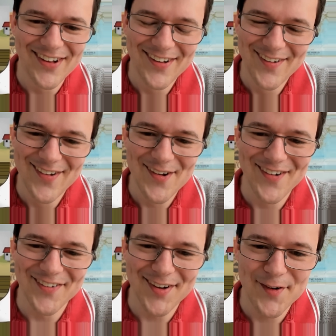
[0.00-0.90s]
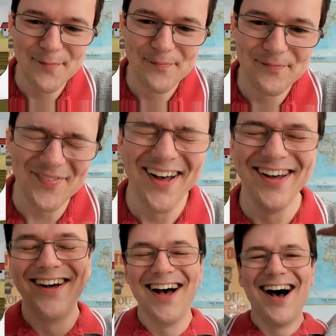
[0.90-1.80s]
Yep, salt.
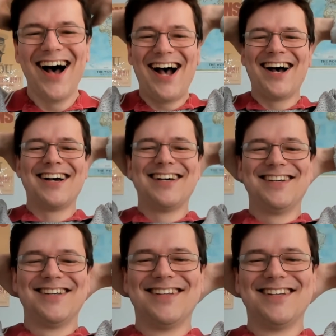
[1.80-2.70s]
There's gonna be a tax for